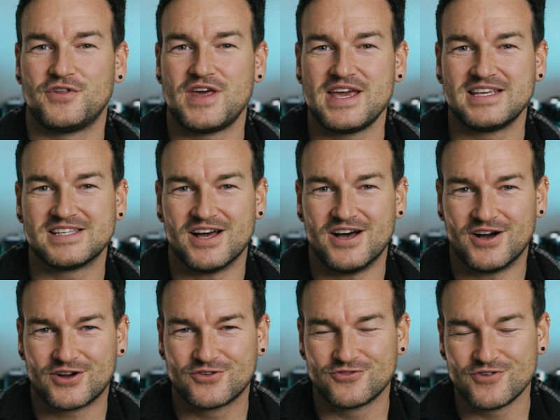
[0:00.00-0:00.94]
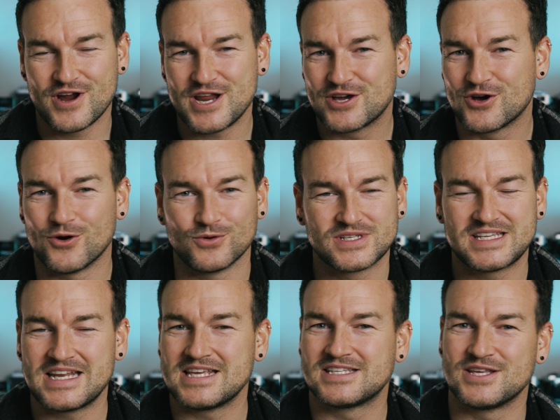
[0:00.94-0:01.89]
of these are really cool.
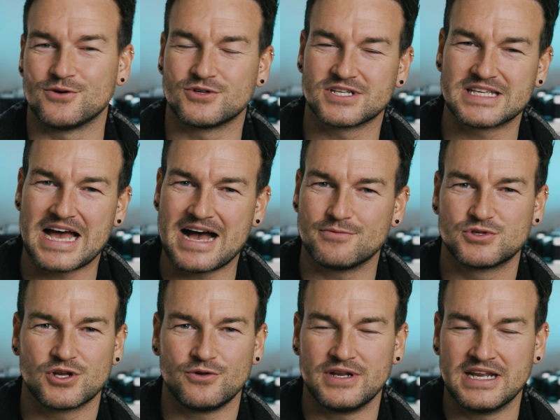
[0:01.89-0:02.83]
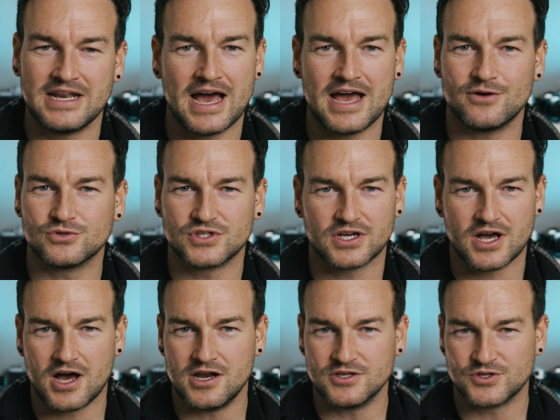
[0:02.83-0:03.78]
CineStill just absolutely nails the
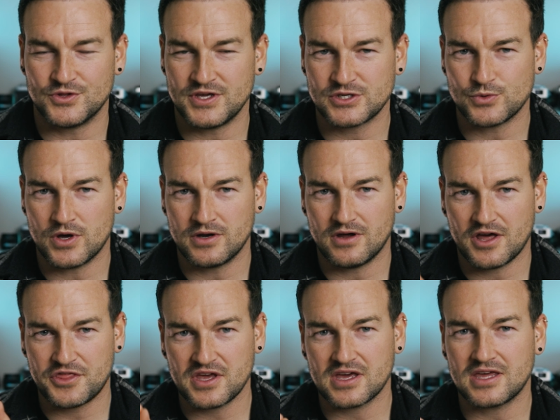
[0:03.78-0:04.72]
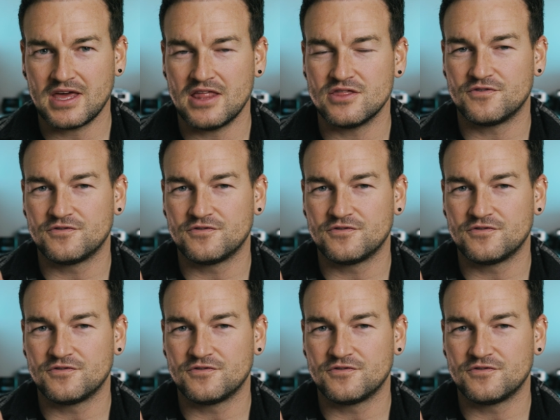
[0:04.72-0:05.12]
colours on this one. I think, again, the